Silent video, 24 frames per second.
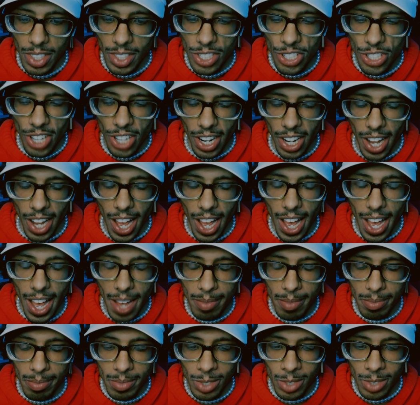Shut
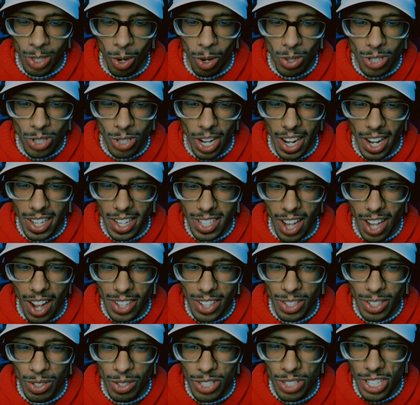up! Don't try to
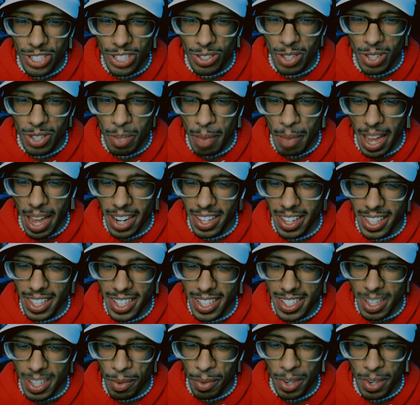talk no jutsu them out of
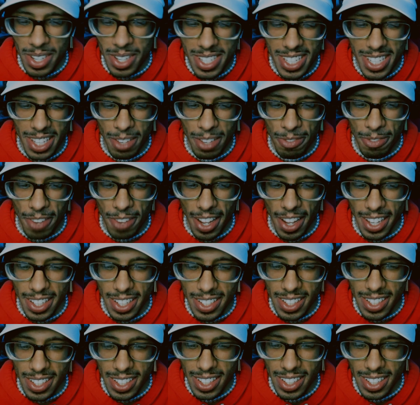this. I want to see the fight.